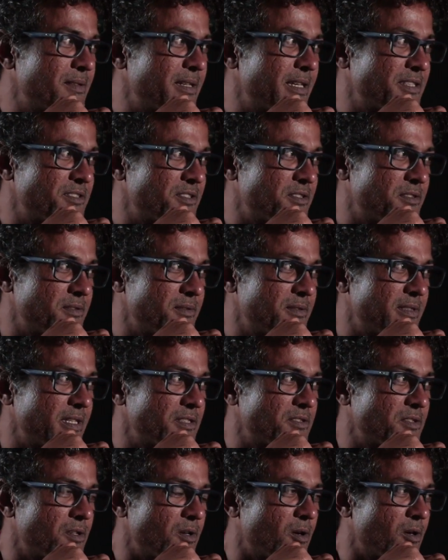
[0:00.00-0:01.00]
Thanks
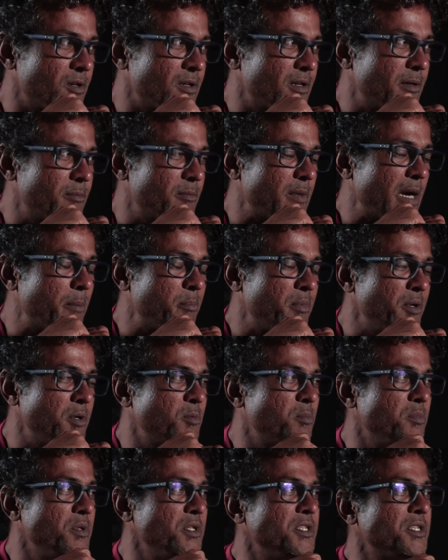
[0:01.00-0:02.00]
a lot. I'm happy to
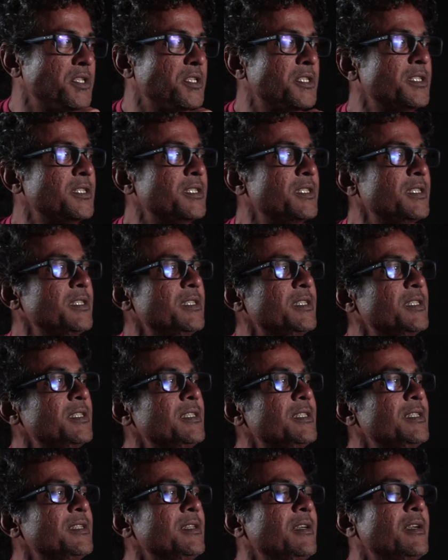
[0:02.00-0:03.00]
be here
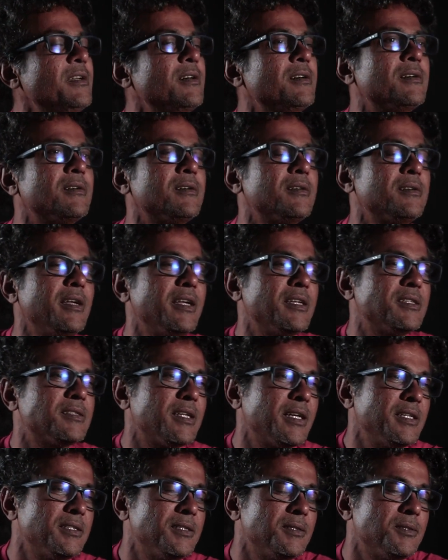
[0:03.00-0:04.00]
and
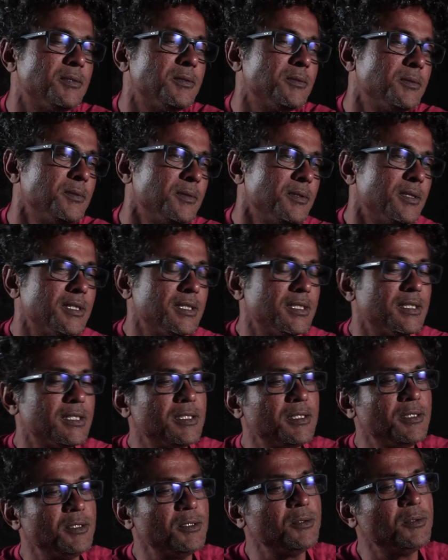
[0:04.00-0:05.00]
excited to
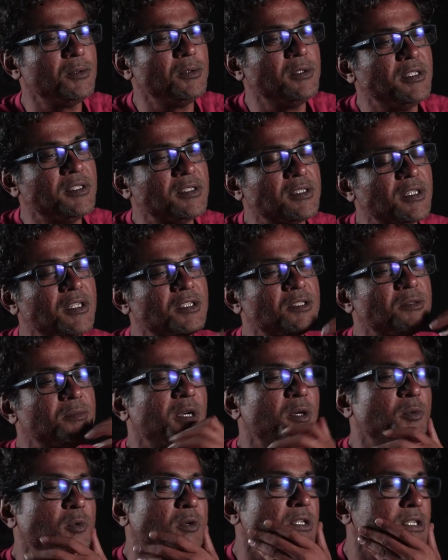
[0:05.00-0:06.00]
discuss
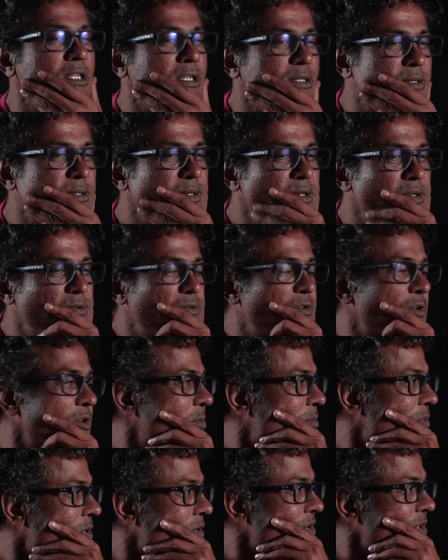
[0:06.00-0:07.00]
my work for the
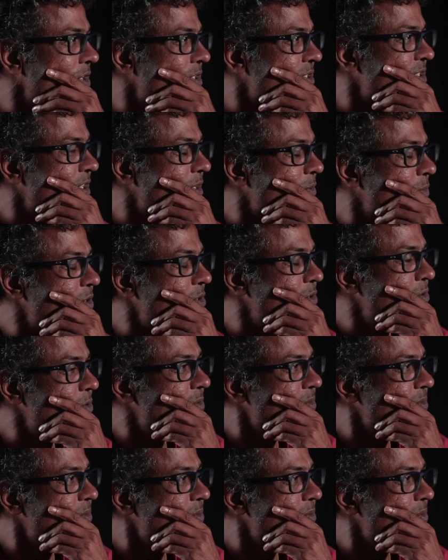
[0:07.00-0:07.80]
podcast and with you.